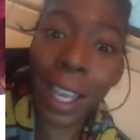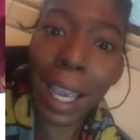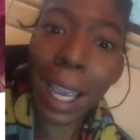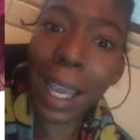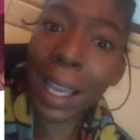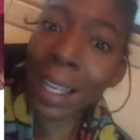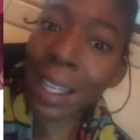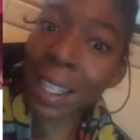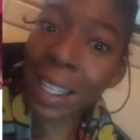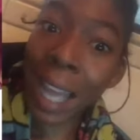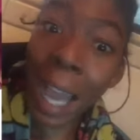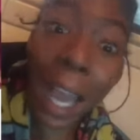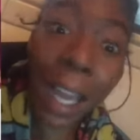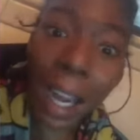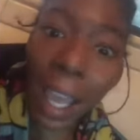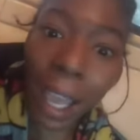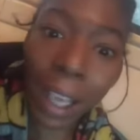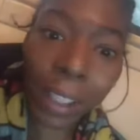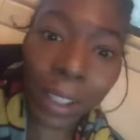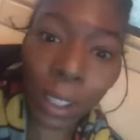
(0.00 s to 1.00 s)
and not
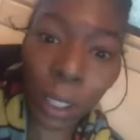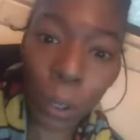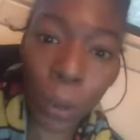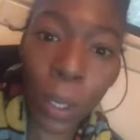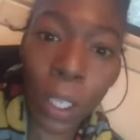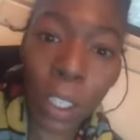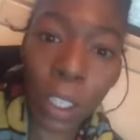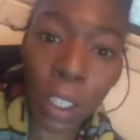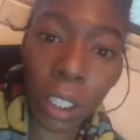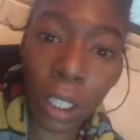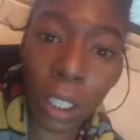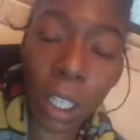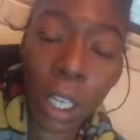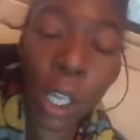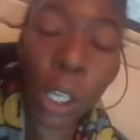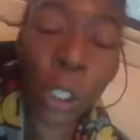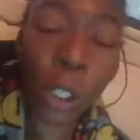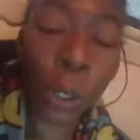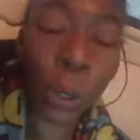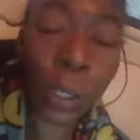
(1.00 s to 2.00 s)
ask the question.
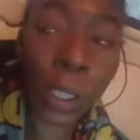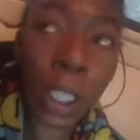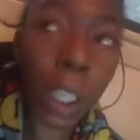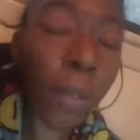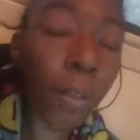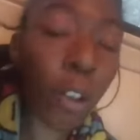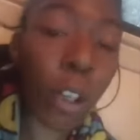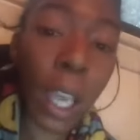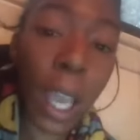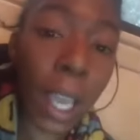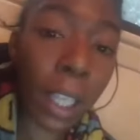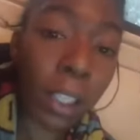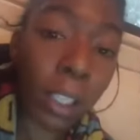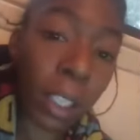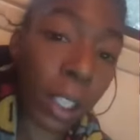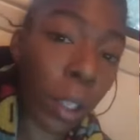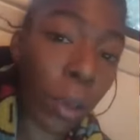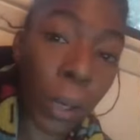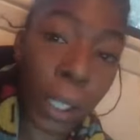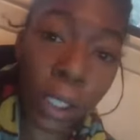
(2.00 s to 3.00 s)
So see if you can answer
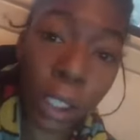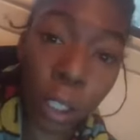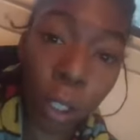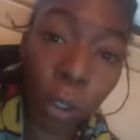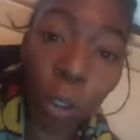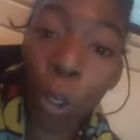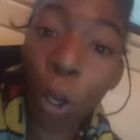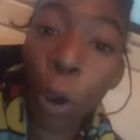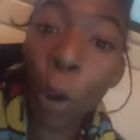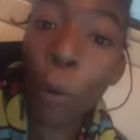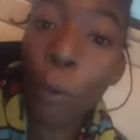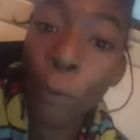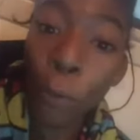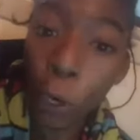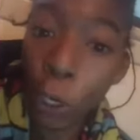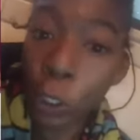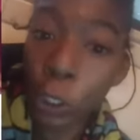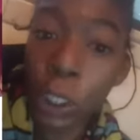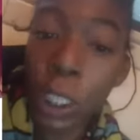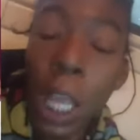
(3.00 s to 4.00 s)
the question on your own
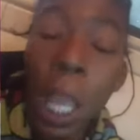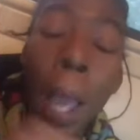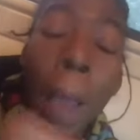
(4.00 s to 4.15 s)
first.